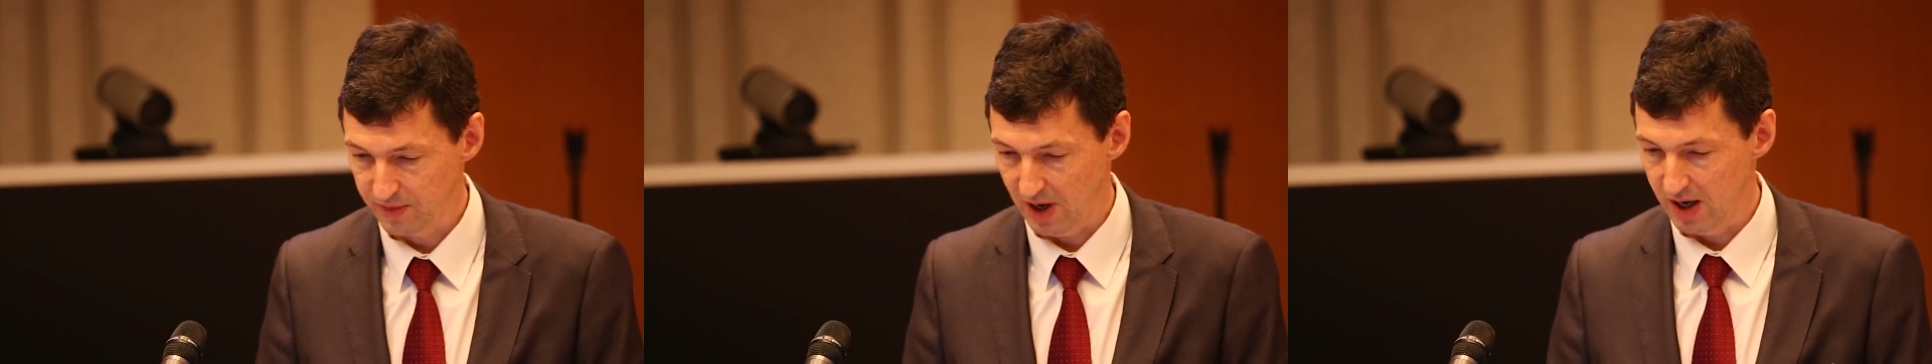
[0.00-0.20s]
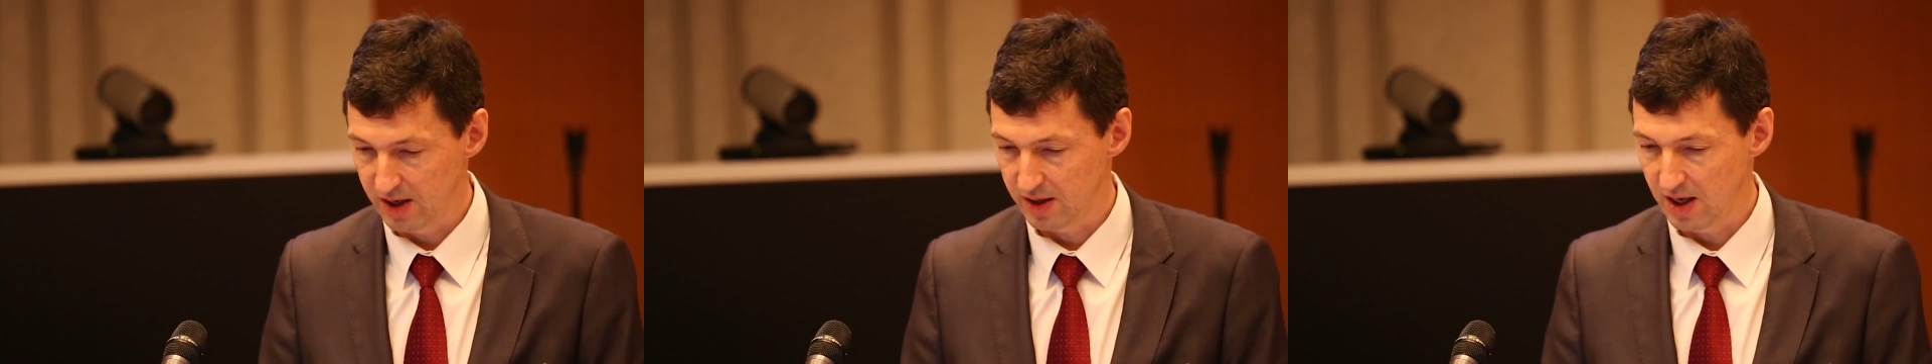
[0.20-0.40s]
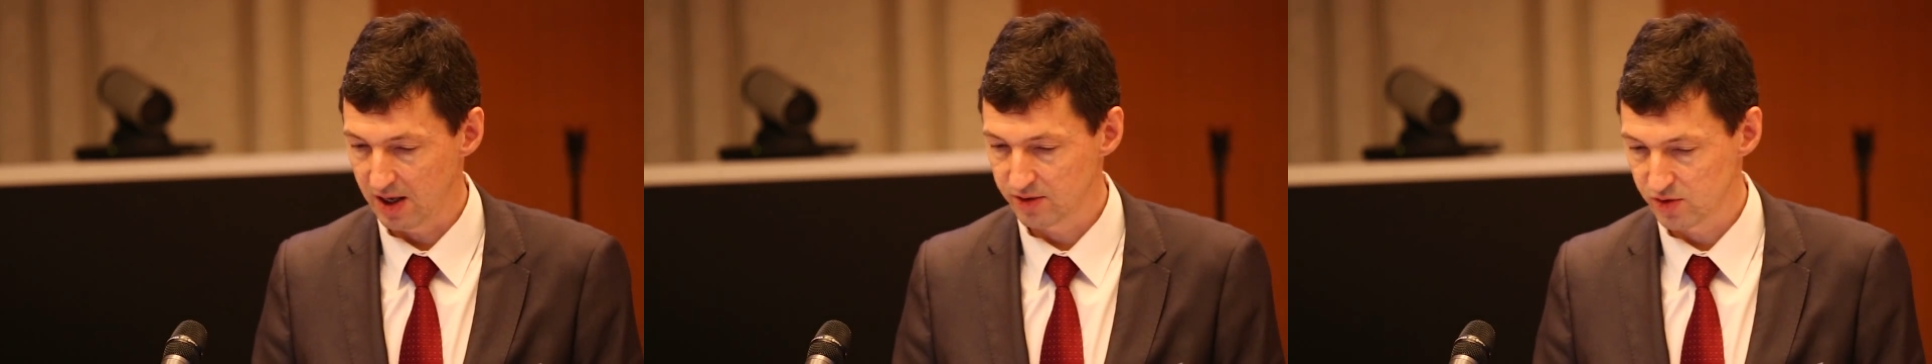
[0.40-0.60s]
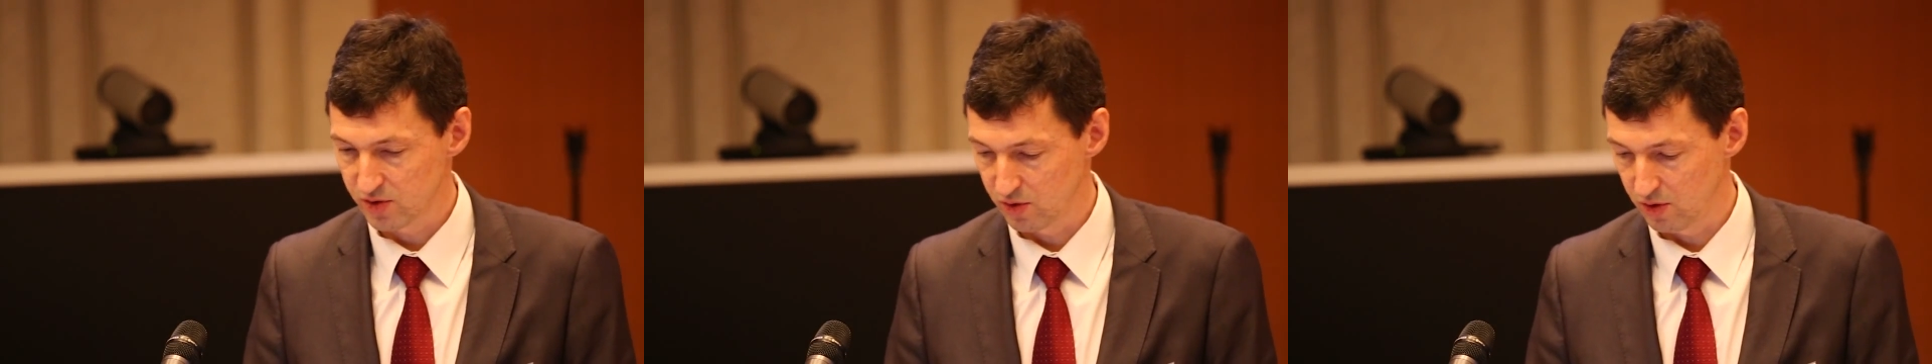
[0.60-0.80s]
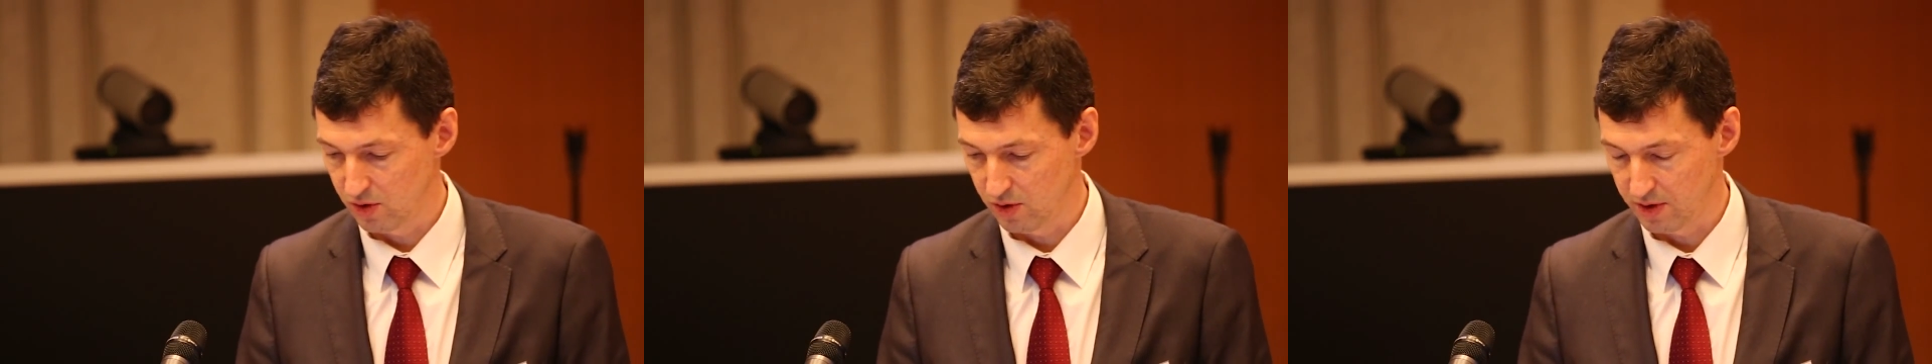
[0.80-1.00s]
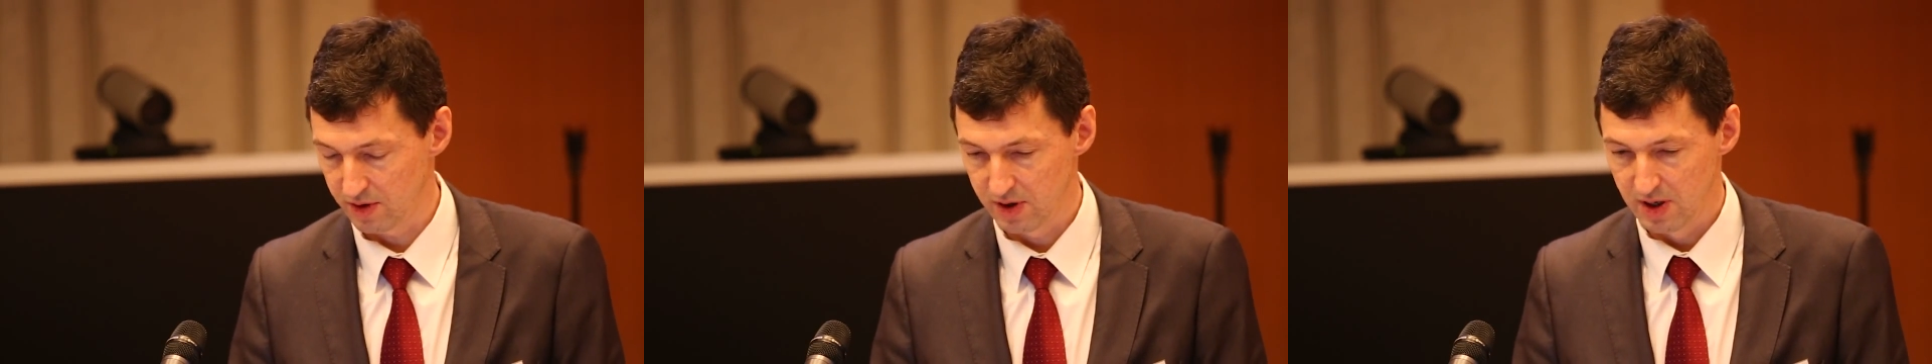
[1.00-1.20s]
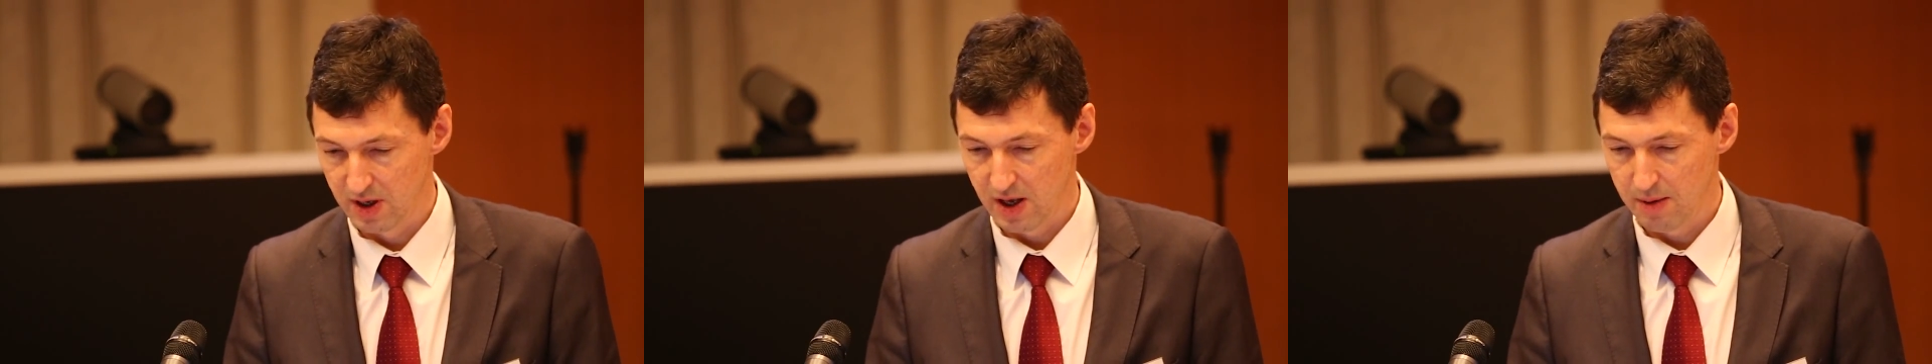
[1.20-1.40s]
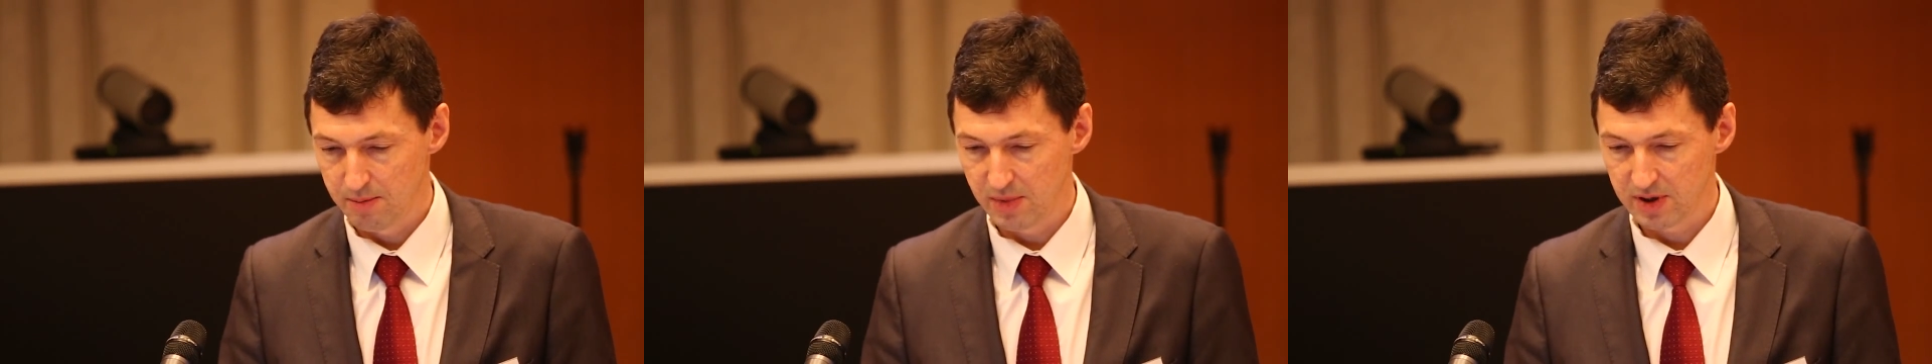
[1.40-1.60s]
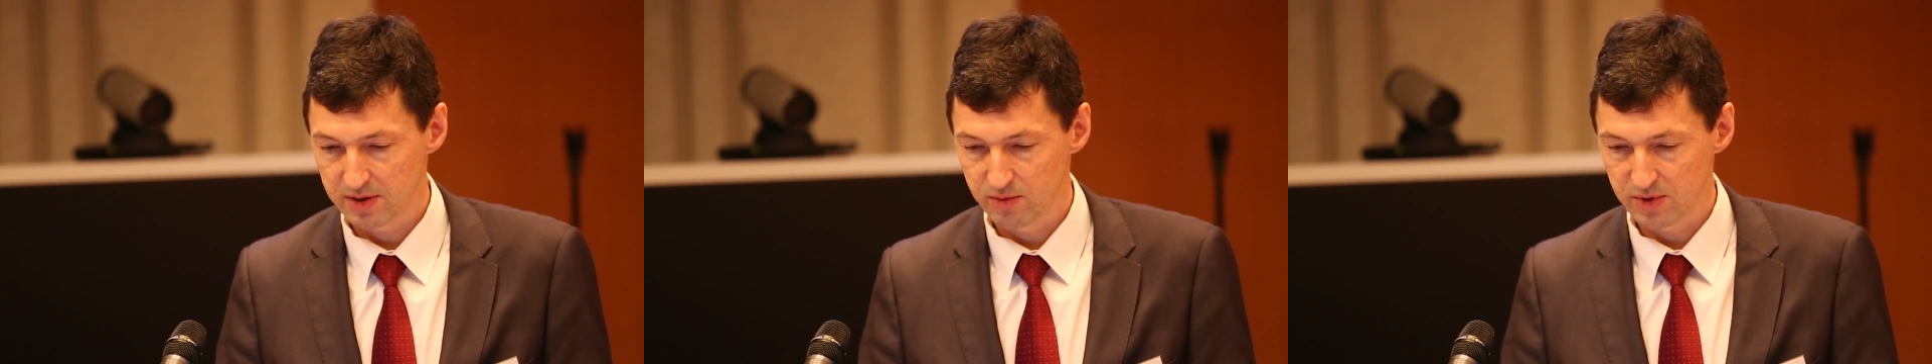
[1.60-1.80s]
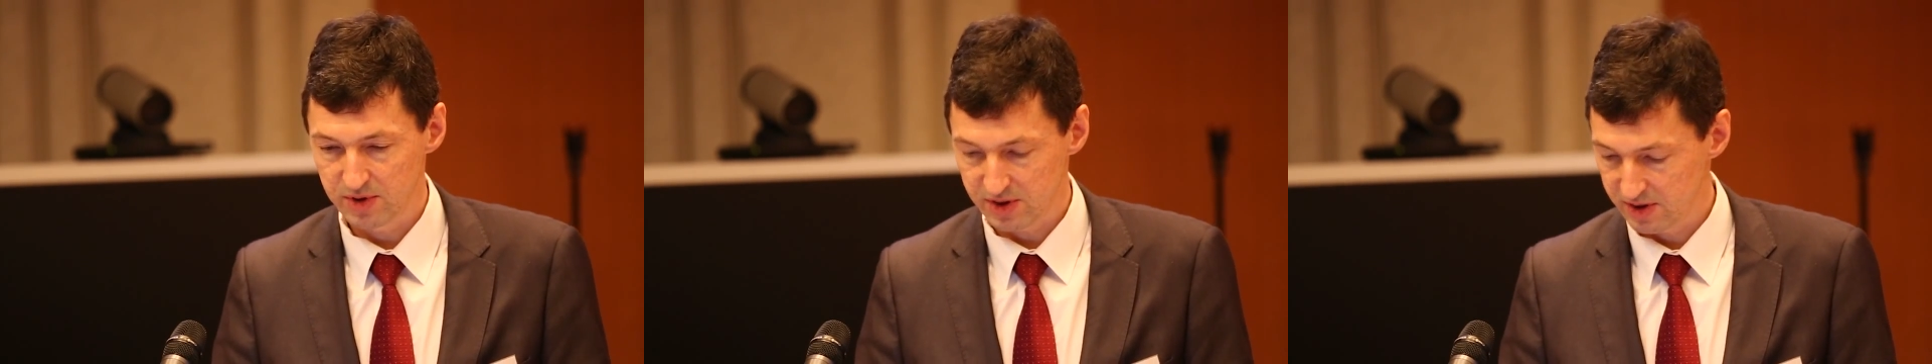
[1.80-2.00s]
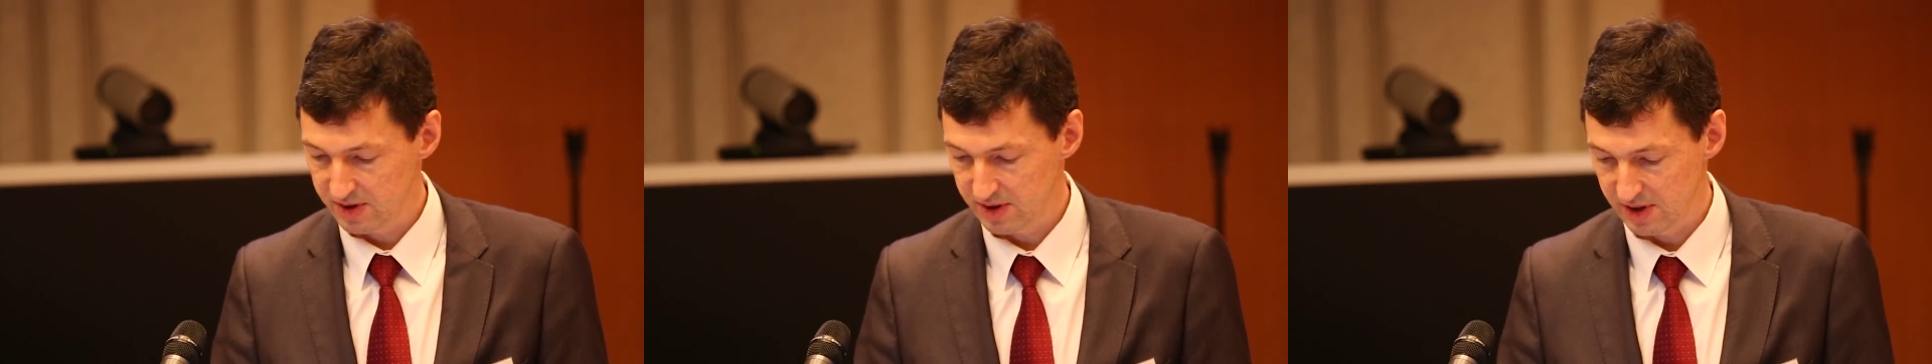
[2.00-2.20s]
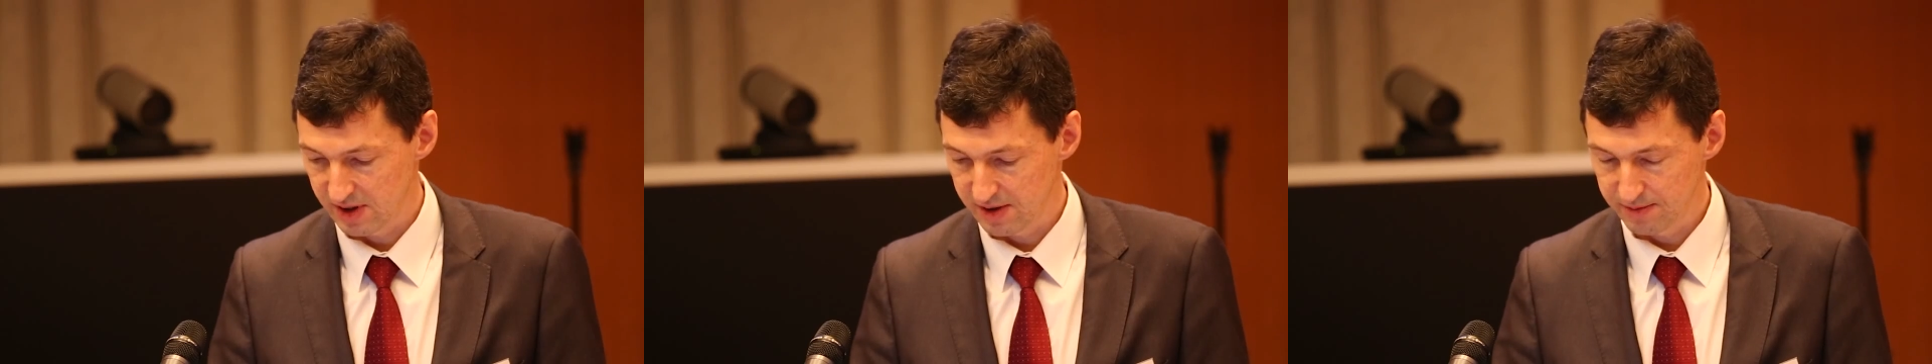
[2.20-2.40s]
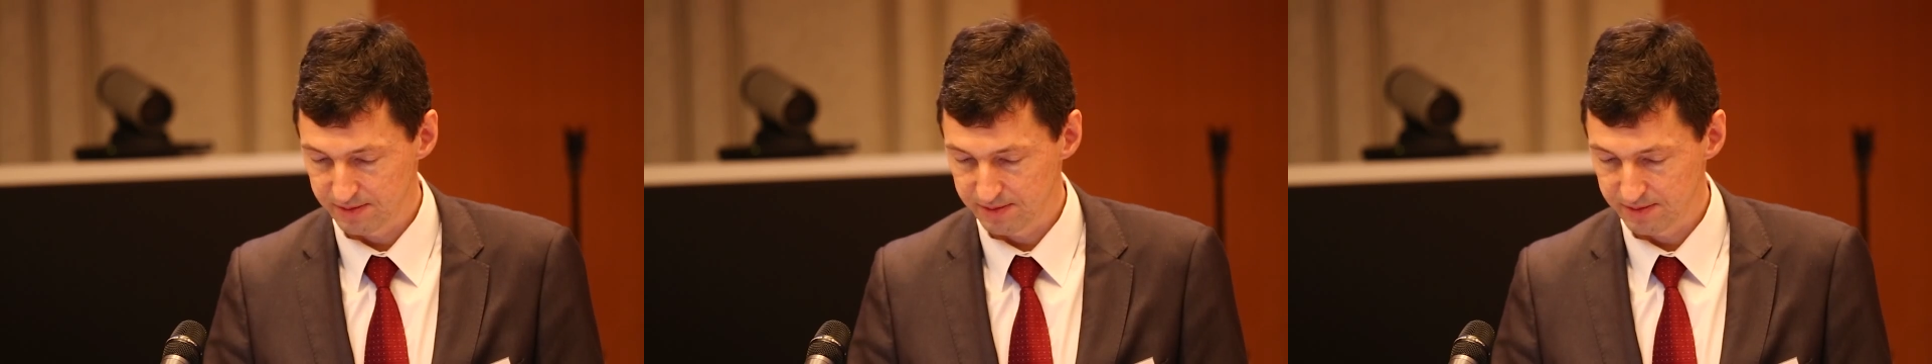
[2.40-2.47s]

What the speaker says: and so on. But with